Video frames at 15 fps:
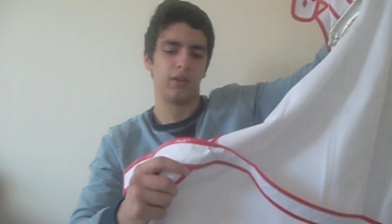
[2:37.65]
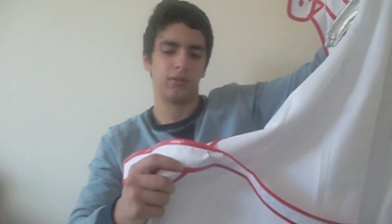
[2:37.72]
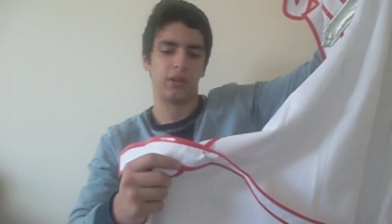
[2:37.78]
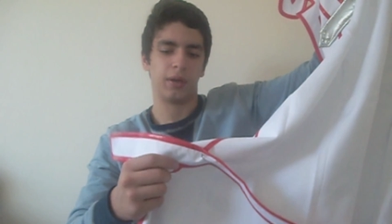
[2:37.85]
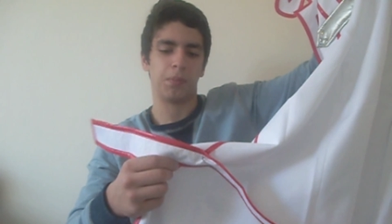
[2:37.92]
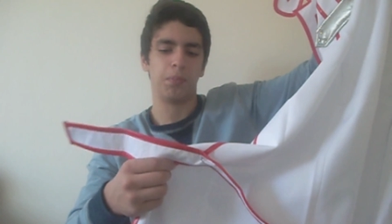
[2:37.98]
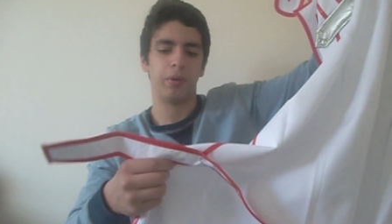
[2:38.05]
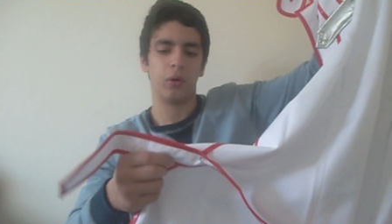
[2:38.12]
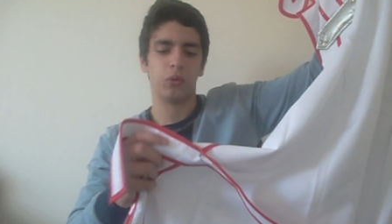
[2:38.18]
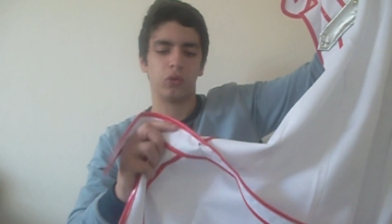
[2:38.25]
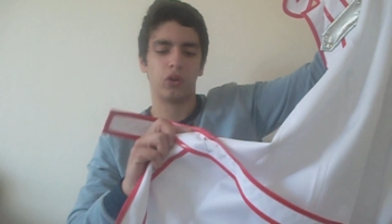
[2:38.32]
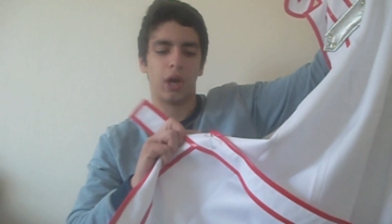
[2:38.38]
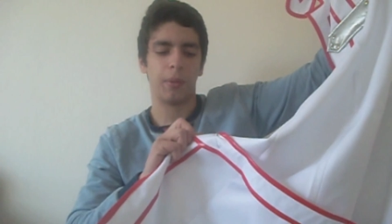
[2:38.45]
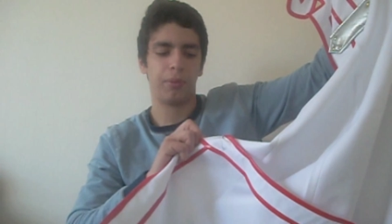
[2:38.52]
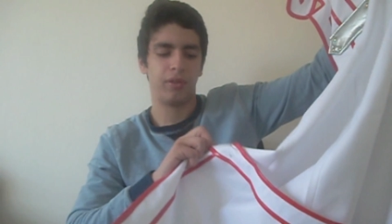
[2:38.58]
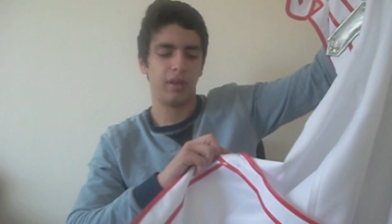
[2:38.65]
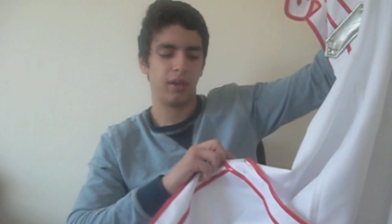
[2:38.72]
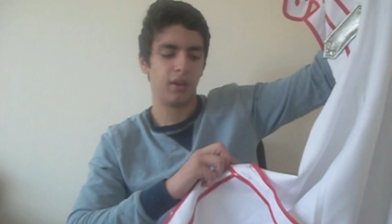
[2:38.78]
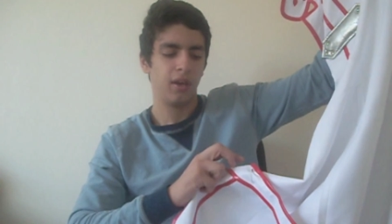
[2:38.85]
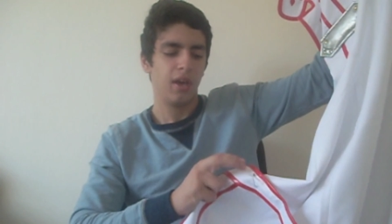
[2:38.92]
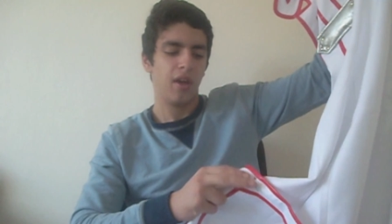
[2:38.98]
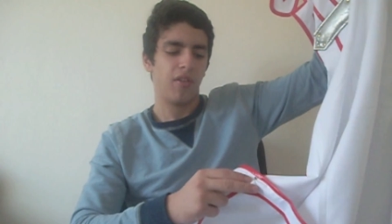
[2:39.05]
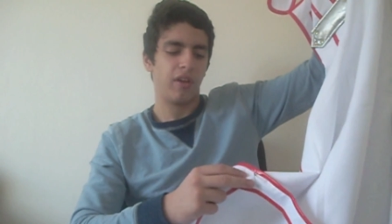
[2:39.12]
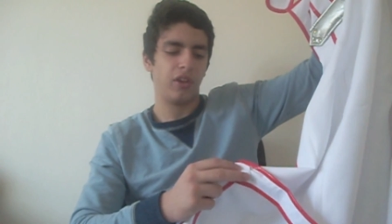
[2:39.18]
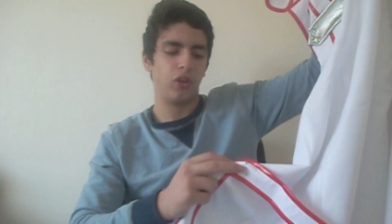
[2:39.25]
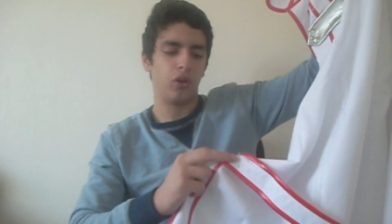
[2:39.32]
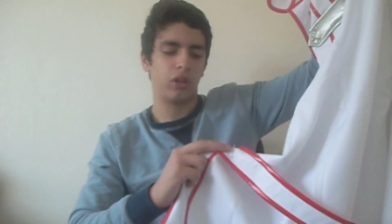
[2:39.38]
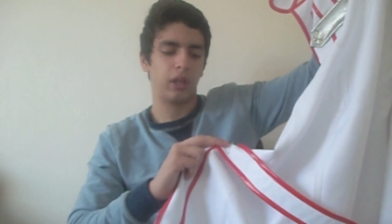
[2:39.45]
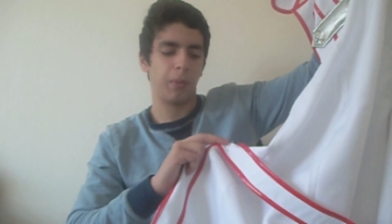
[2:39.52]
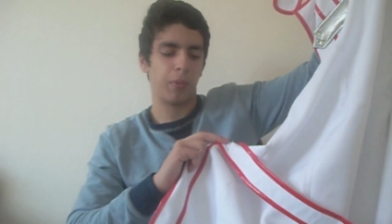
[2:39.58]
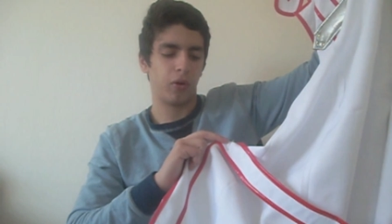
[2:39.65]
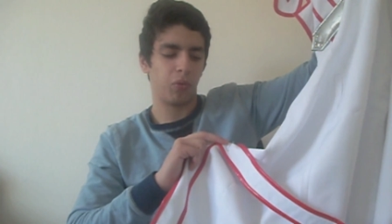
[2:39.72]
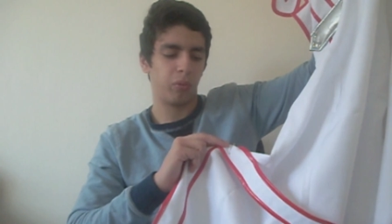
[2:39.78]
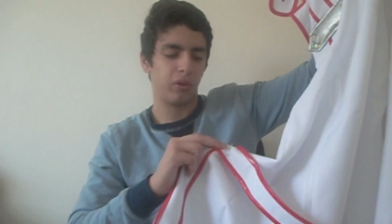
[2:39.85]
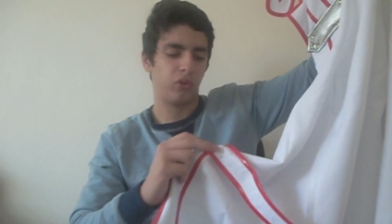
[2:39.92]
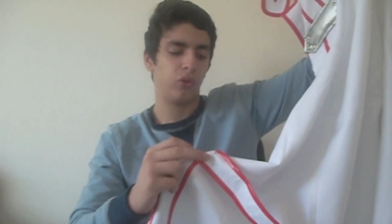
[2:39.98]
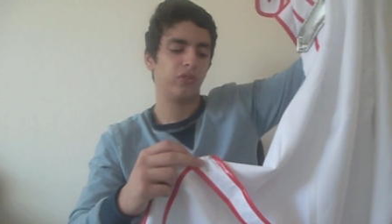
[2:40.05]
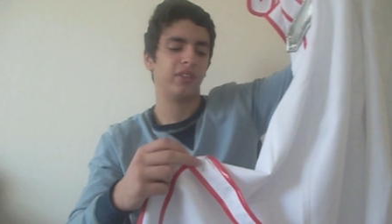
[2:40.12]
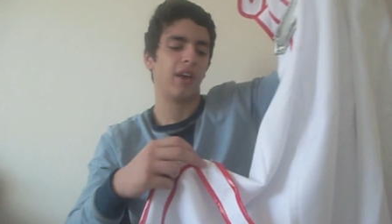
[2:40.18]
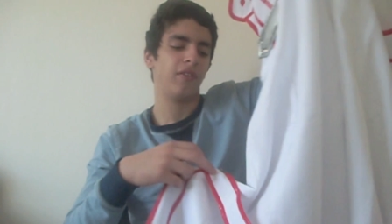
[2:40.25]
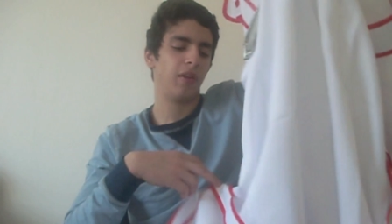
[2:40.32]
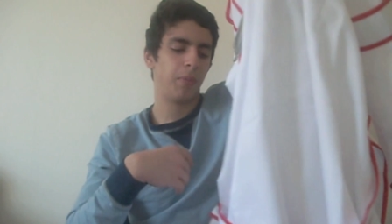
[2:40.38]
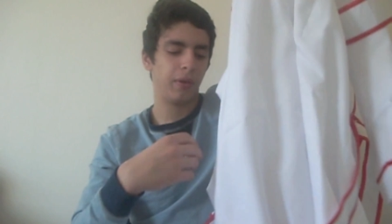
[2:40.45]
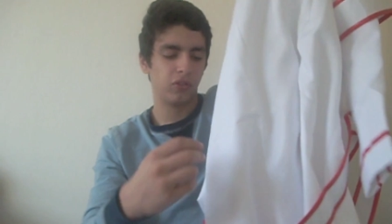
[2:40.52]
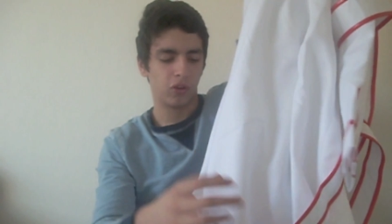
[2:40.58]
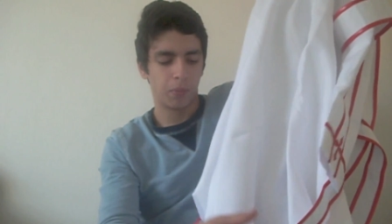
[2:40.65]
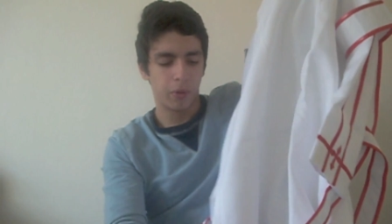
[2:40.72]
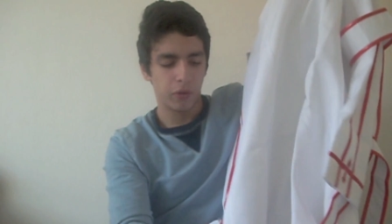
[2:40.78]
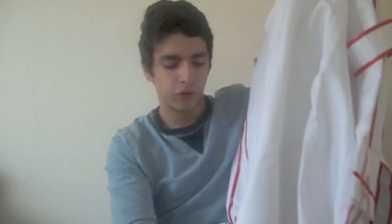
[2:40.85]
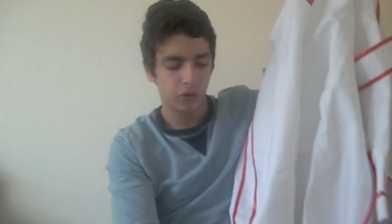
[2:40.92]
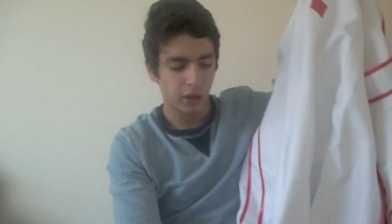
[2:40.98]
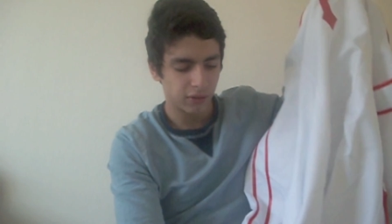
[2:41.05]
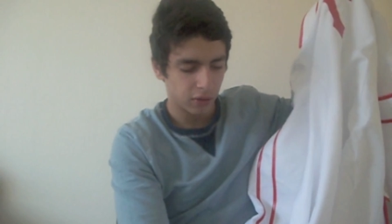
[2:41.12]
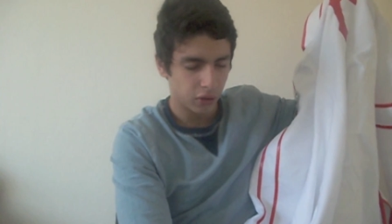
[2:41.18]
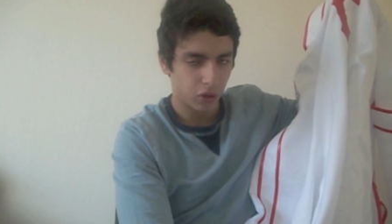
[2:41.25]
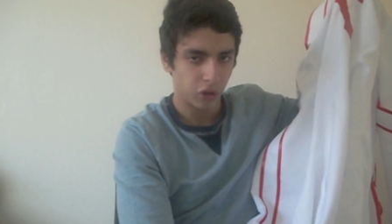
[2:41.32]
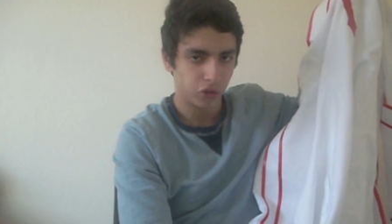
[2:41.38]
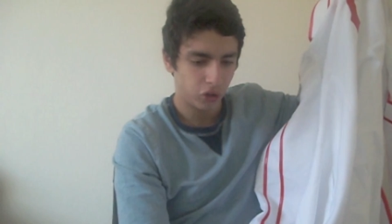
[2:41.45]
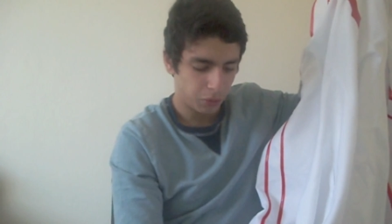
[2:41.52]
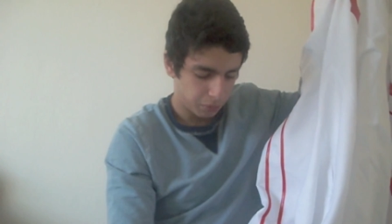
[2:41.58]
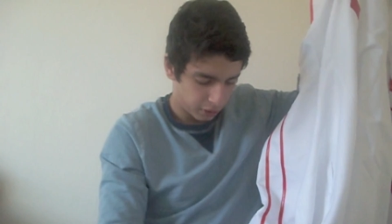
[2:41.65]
like belt type thing that you clip on with two safety pins on both sides of the costume.